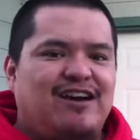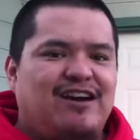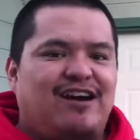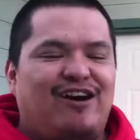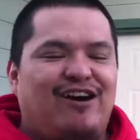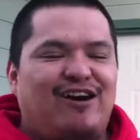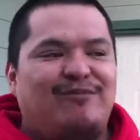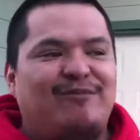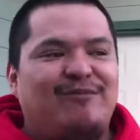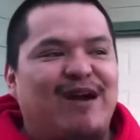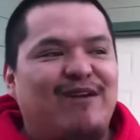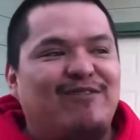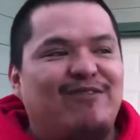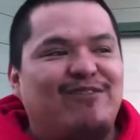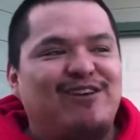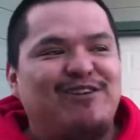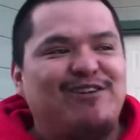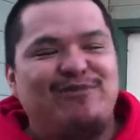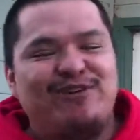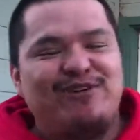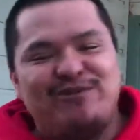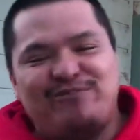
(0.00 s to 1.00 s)
Um, I'm
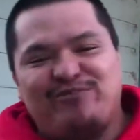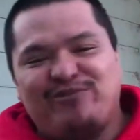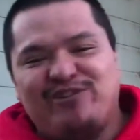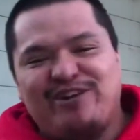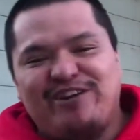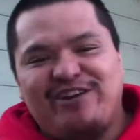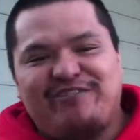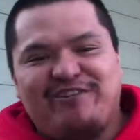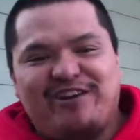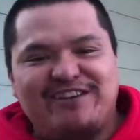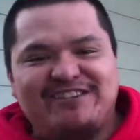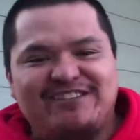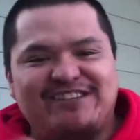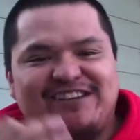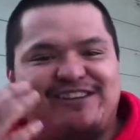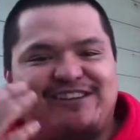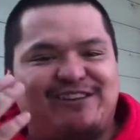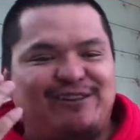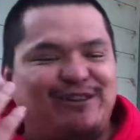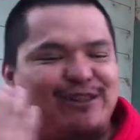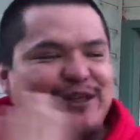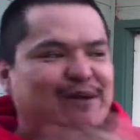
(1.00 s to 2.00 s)
going to put a pretty crazy
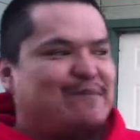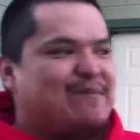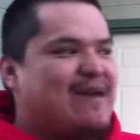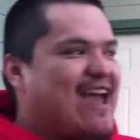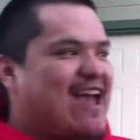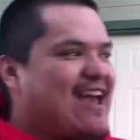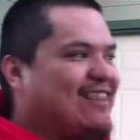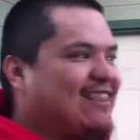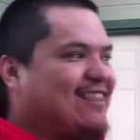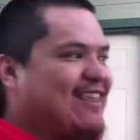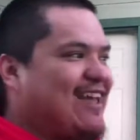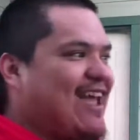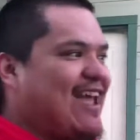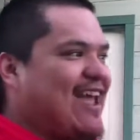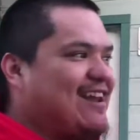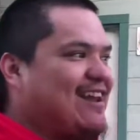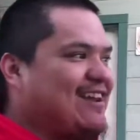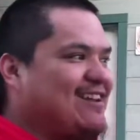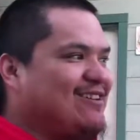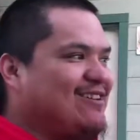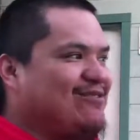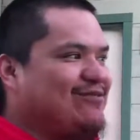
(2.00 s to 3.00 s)
clip at the
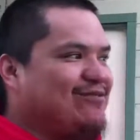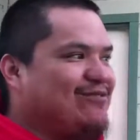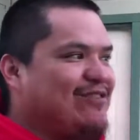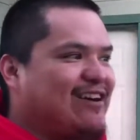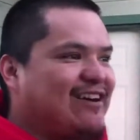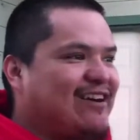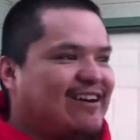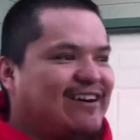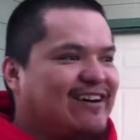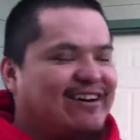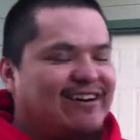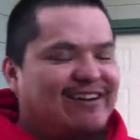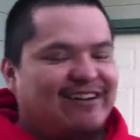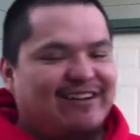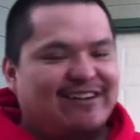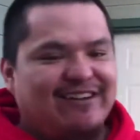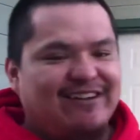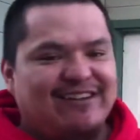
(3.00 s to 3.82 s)
end of uh,